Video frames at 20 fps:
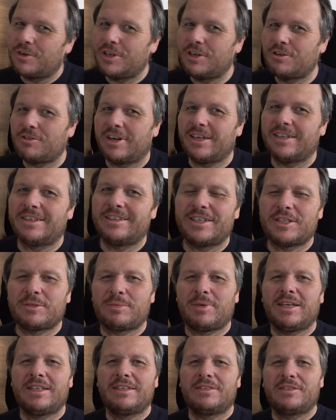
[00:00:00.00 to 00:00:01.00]
really great at
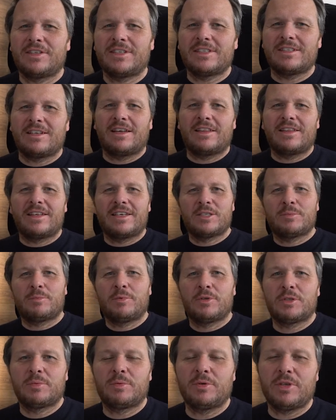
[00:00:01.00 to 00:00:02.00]
explaining things like this,
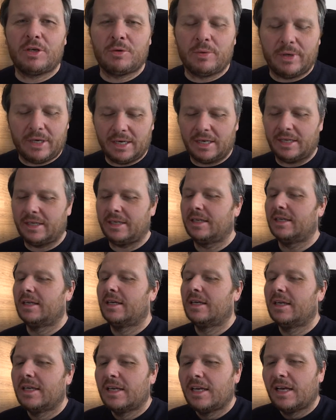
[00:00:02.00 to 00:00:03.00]
but to put it quickly
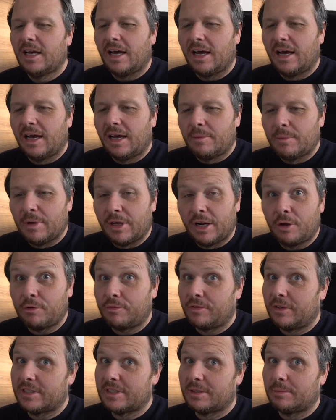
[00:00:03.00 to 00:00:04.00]
and
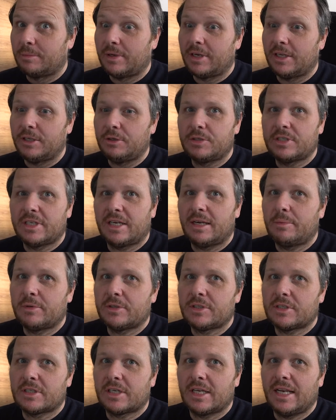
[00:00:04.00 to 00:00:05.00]
hopefully simply, you set up a
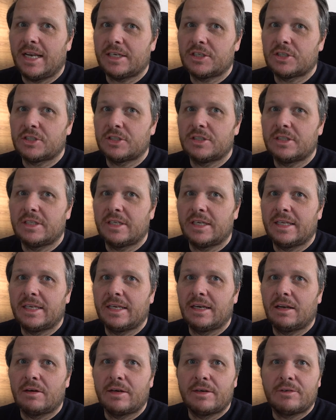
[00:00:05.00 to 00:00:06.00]
collection
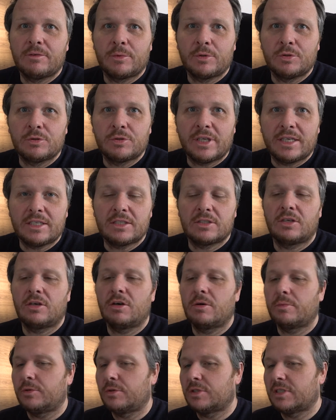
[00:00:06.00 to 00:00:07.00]
in Lightroom on your
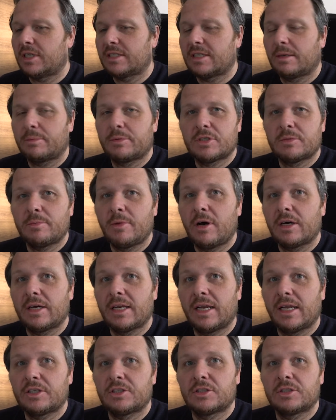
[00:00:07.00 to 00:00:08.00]
desktop, you set up a Smart
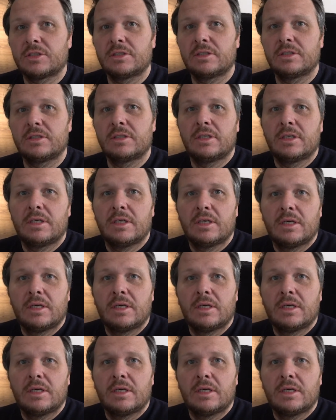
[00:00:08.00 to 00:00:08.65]
Collection